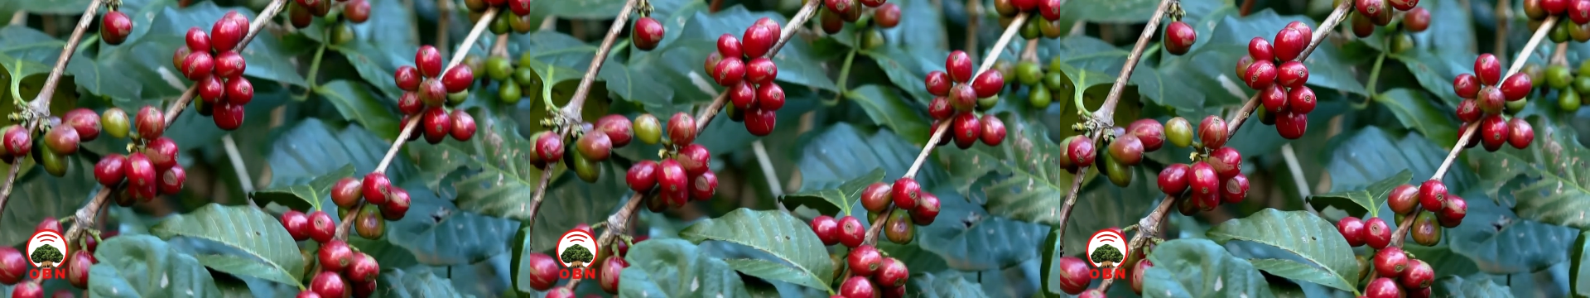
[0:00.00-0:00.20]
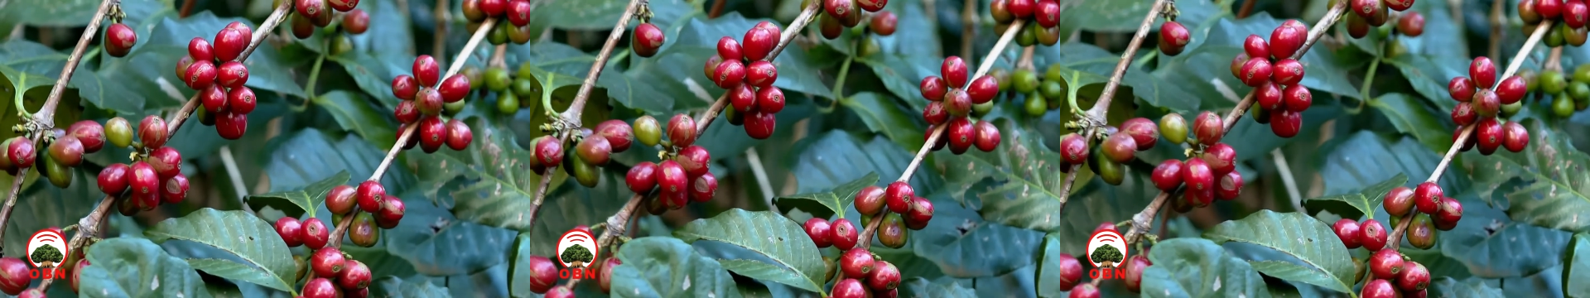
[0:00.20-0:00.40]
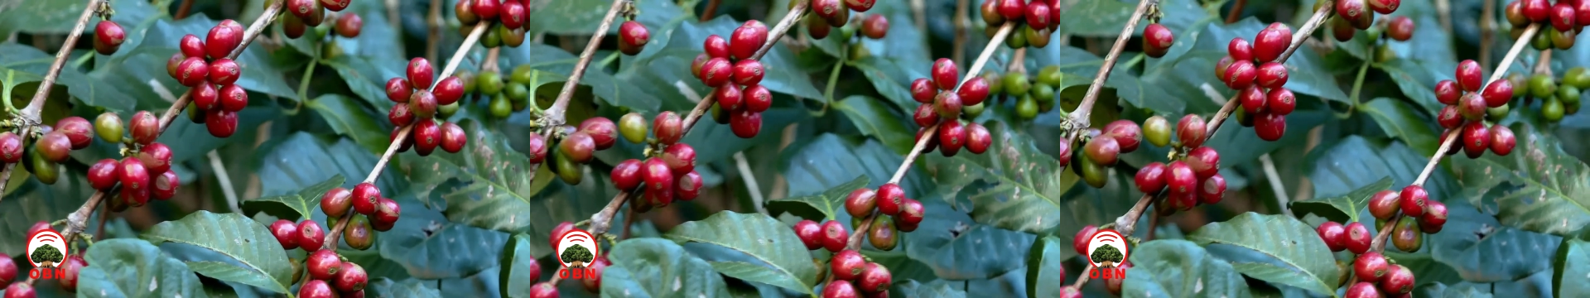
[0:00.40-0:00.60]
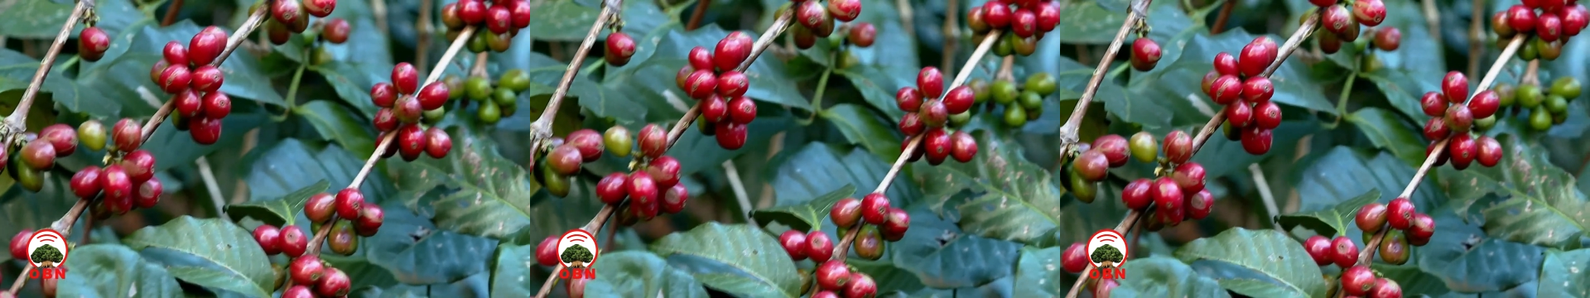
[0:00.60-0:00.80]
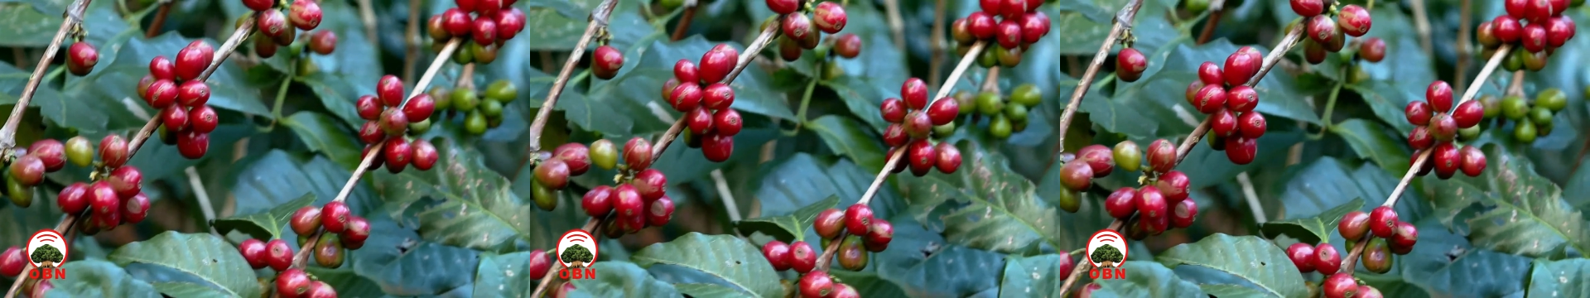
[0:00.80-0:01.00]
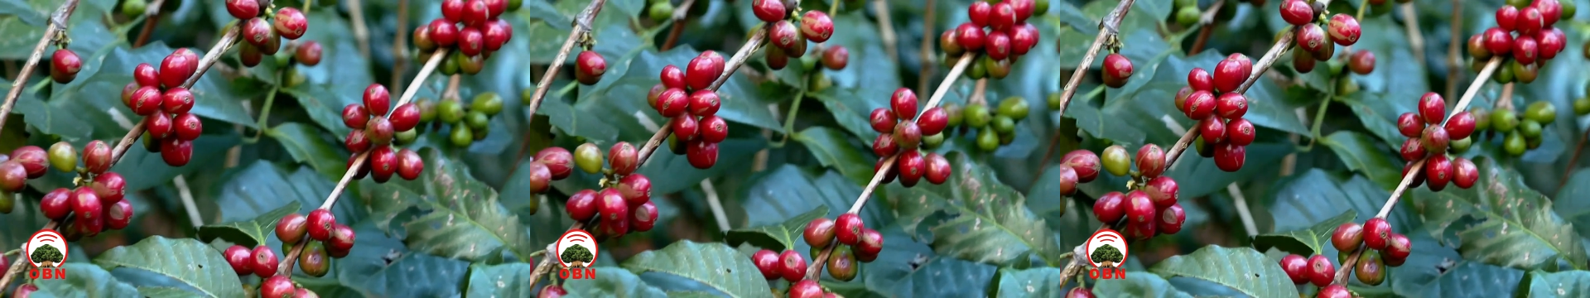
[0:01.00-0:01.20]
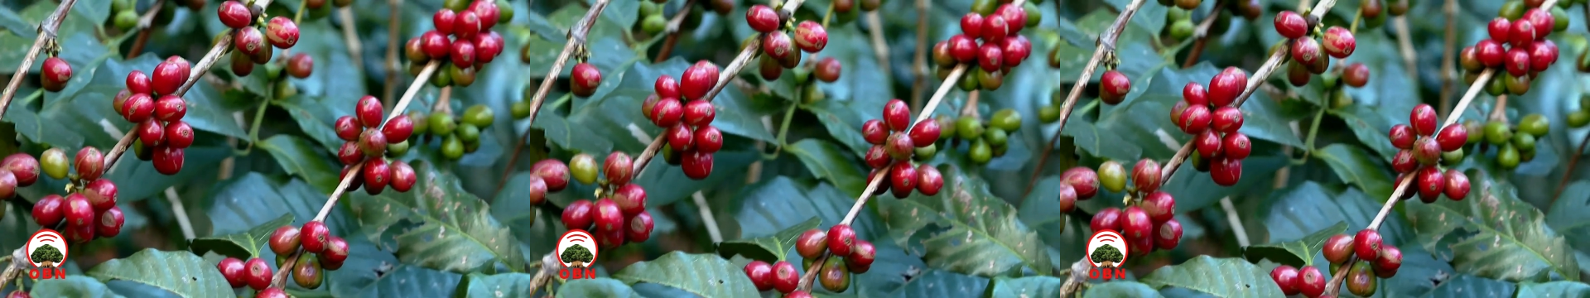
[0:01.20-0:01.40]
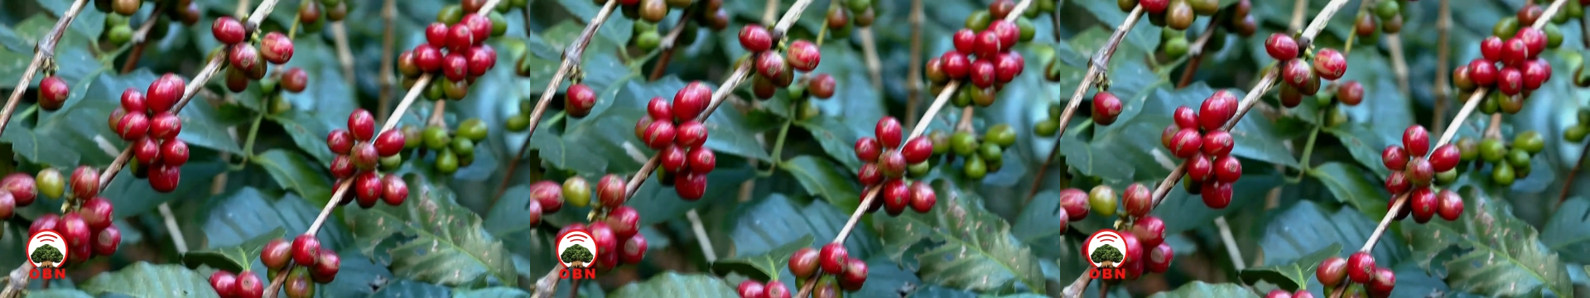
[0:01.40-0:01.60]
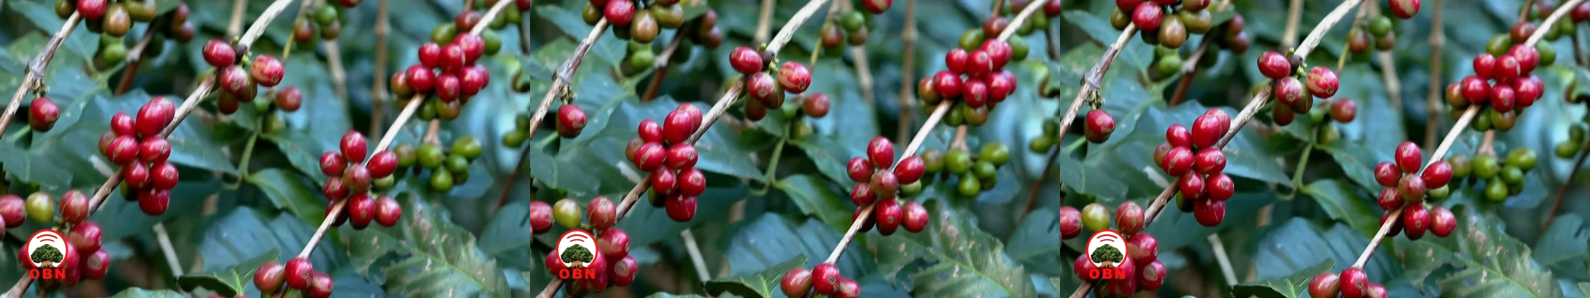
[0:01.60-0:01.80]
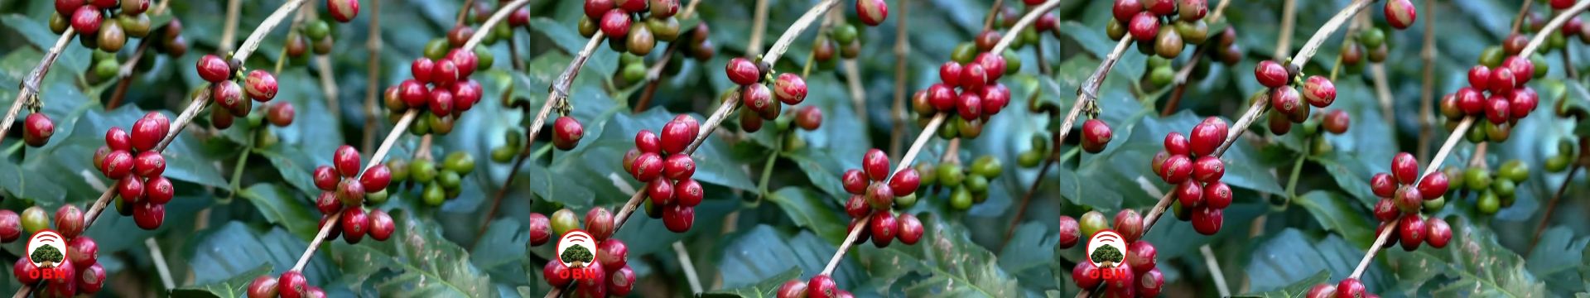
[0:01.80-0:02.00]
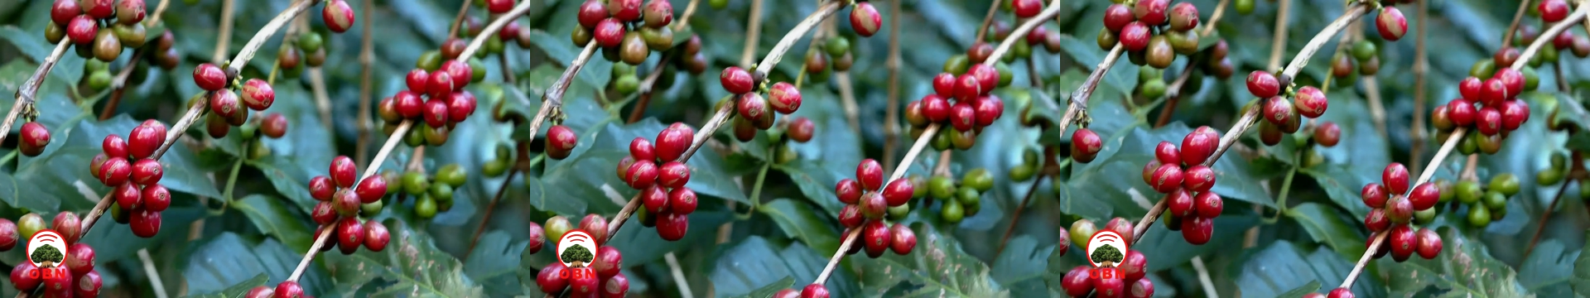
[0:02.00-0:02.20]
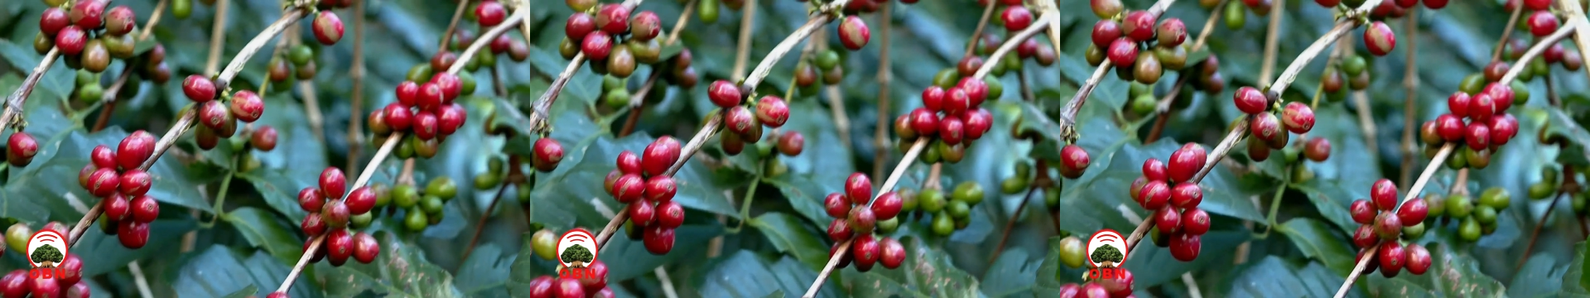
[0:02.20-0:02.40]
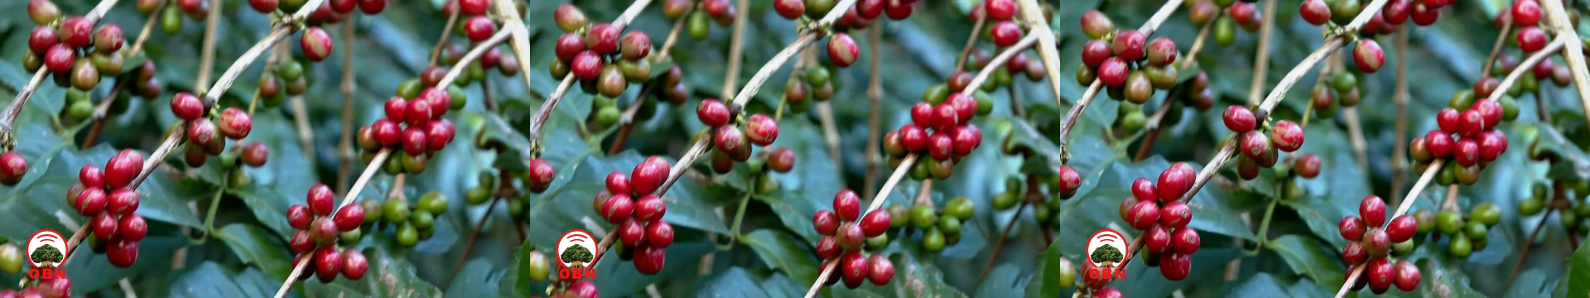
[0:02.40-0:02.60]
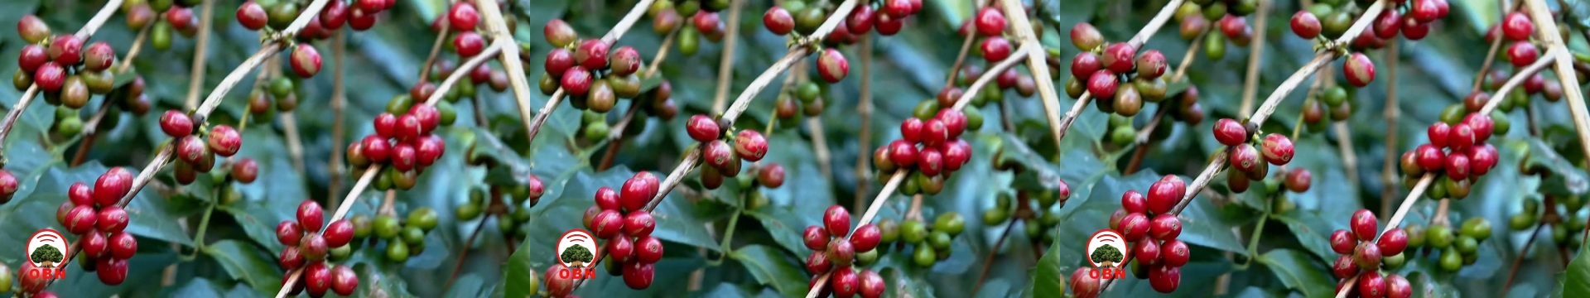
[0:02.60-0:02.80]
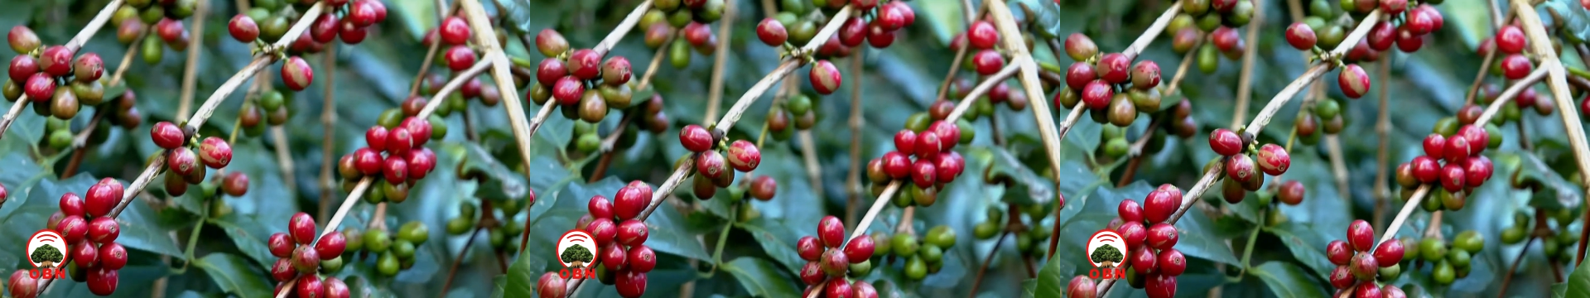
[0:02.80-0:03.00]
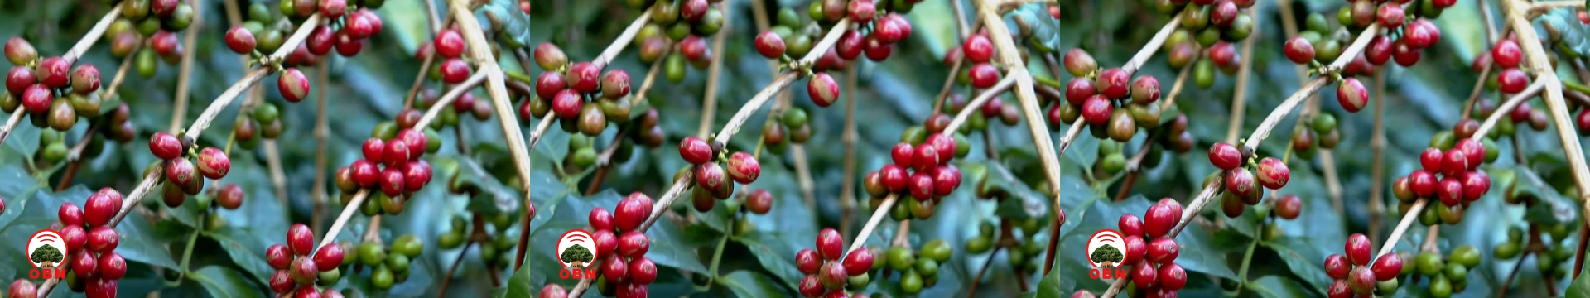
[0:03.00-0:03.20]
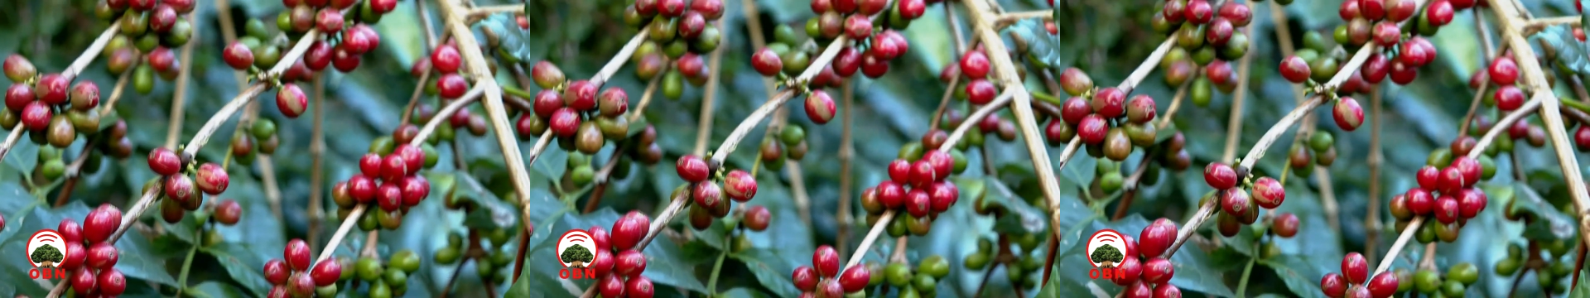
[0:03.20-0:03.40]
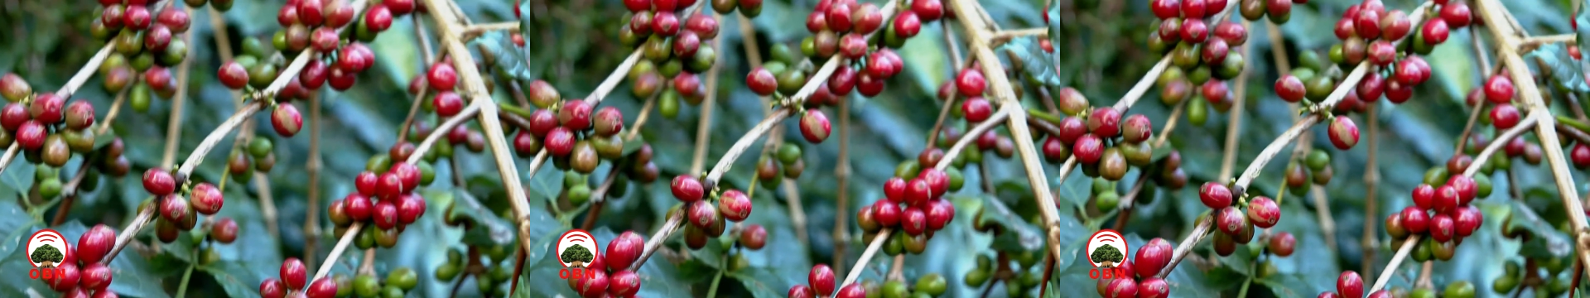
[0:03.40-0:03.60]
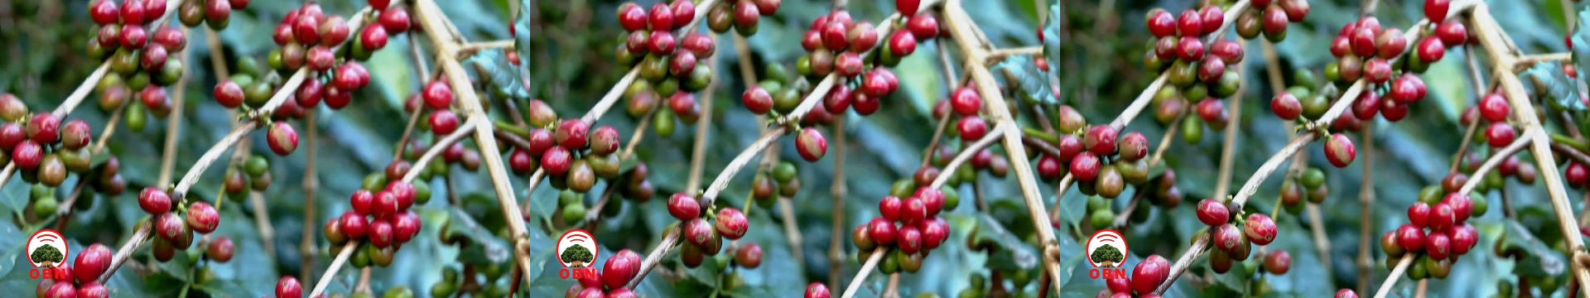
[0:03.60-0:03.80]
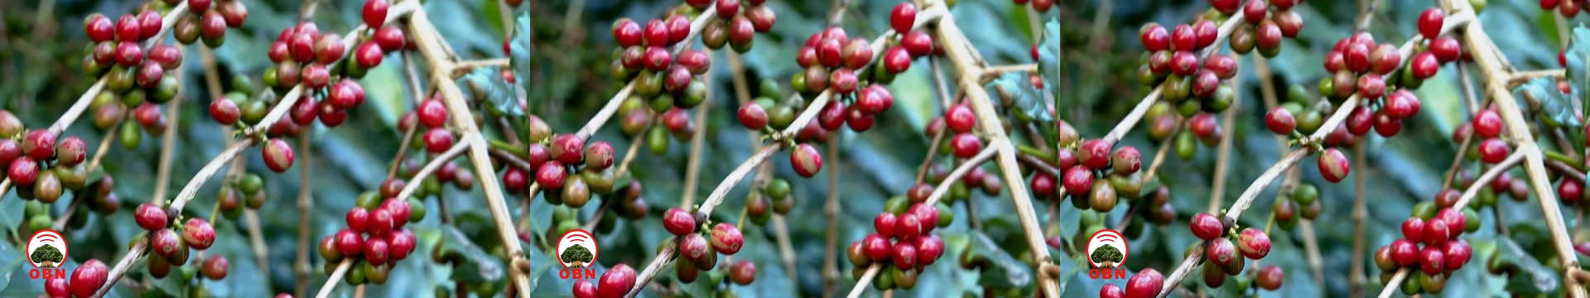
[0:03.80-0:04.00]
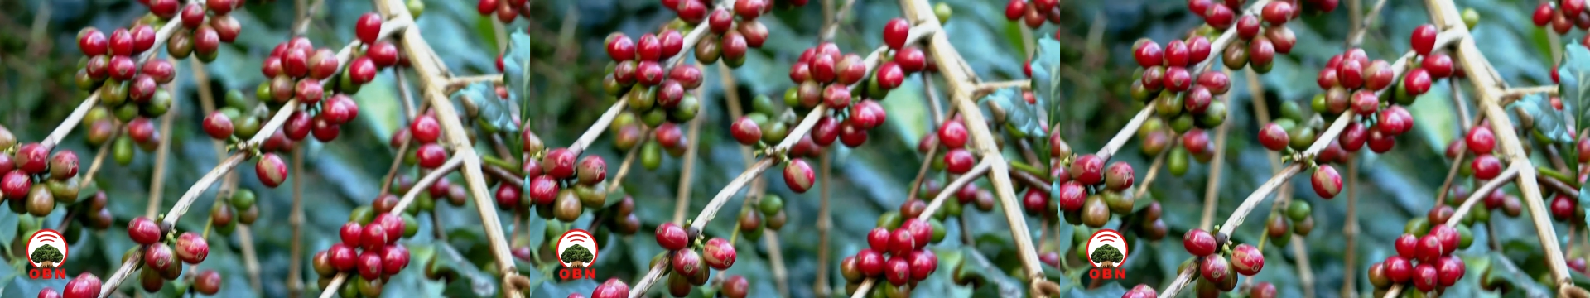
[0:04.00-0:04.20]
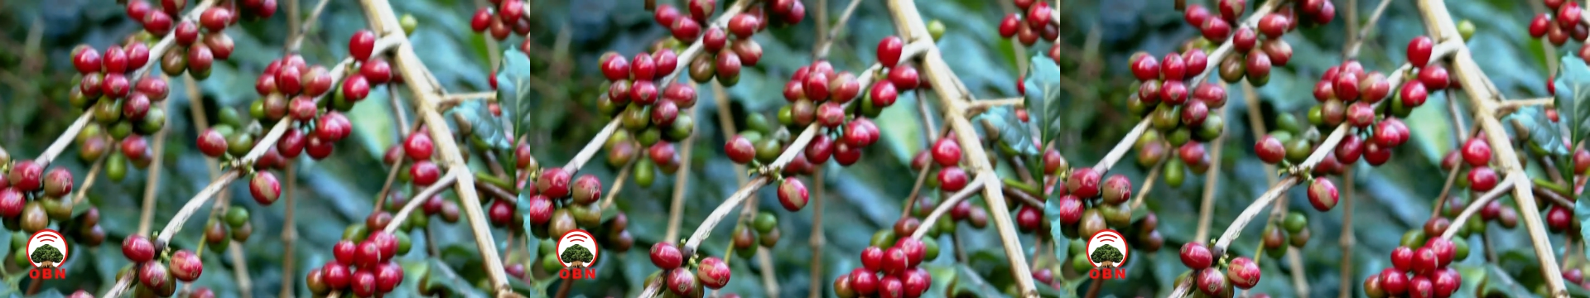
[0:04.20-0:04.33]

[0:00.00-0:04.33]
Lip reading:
[unreadable: no face in view]